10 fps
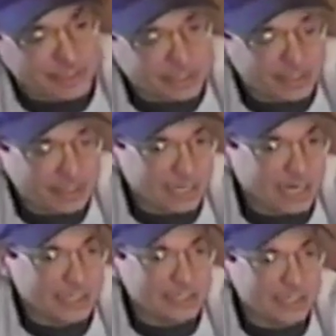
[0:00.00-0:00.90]
this
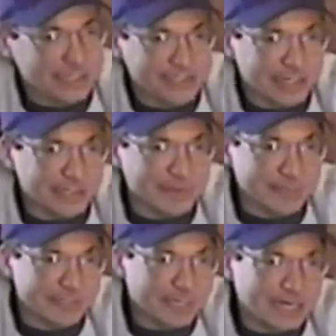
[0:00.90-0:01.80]
guy that does nothing
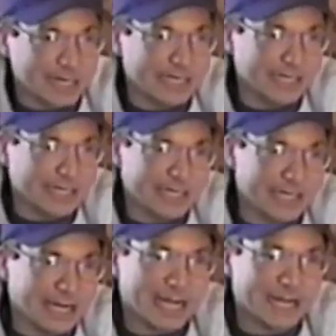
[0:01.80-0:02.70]
but hunt and eat
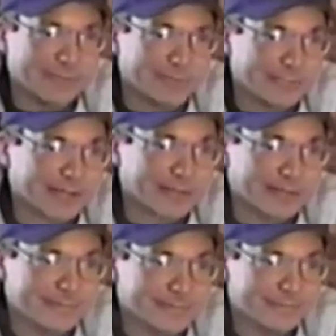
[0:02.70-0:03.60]
game, so
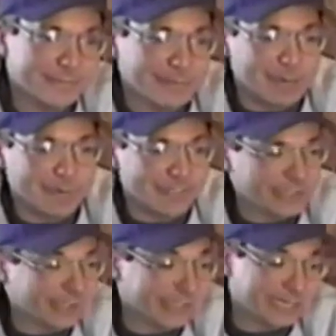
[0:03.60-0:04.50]
maybe he's
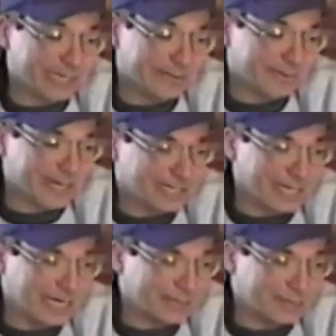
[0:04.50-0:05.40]
still thinking about
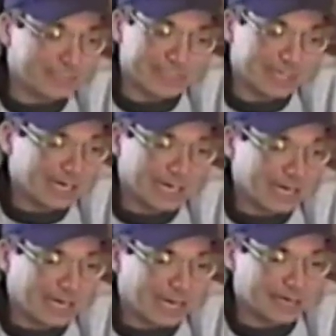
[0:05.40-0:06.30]
that,
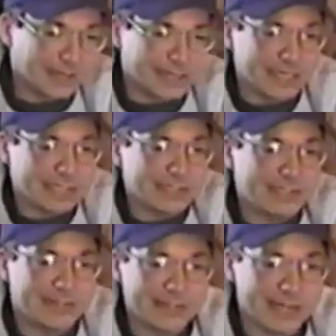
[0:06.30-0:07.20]
but I don't think she's
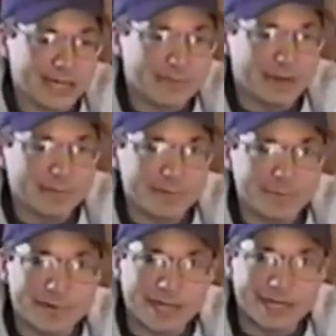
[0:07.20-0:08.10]
turned on by
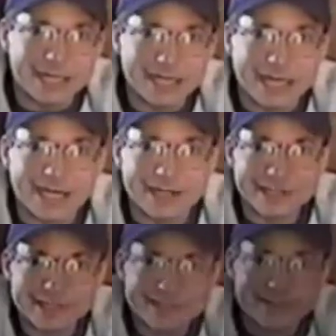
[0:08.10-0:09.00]
people hunting cows